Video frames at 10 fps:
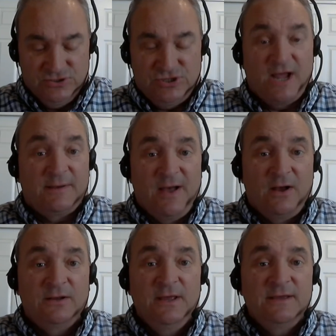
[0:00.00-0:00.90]
Check them
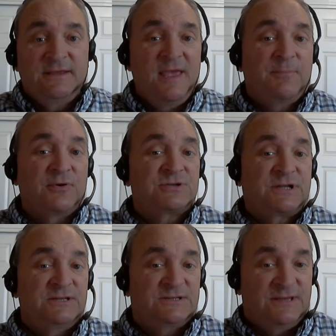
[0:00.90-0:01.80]
out,
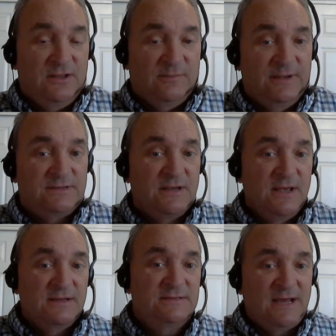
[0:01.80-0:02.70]

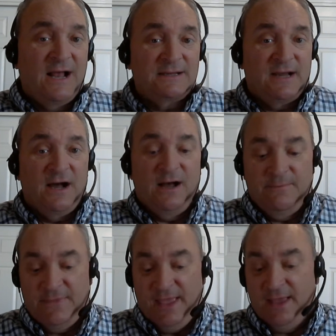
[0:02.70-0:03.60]

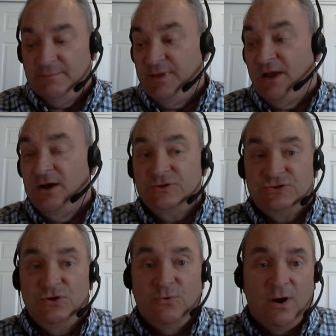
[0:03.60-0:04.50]
keepersconcealment.com. And because
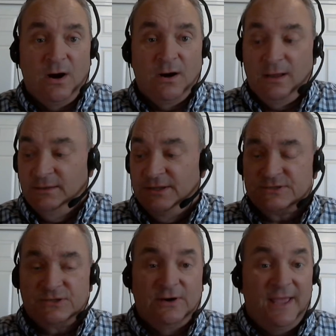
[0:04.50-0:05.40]
you are a
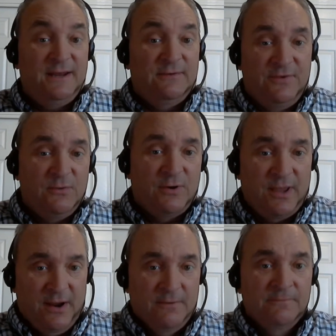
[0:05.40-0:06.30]
listener and a viewer
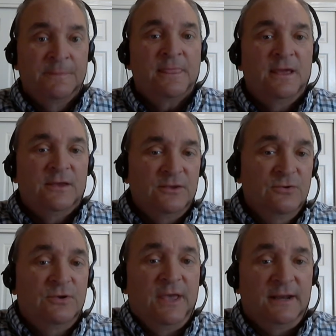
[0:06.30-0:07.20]
here,
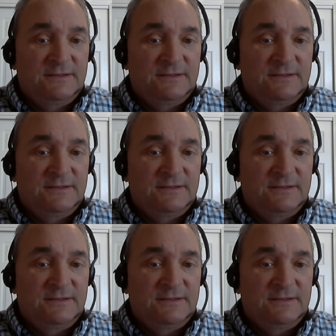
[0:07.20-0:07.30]
you get a